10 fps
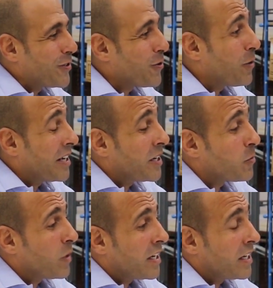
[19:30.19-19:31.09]
you know,
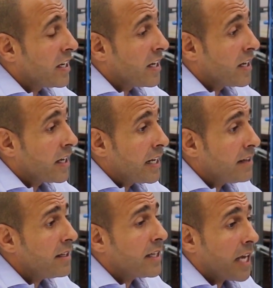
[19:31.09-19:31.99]
when
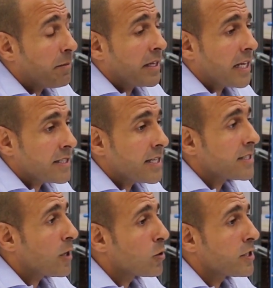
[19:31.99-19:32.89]
Hilti came and
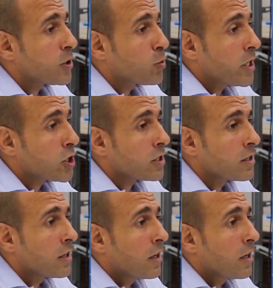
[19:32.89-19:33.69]
assessed our situation,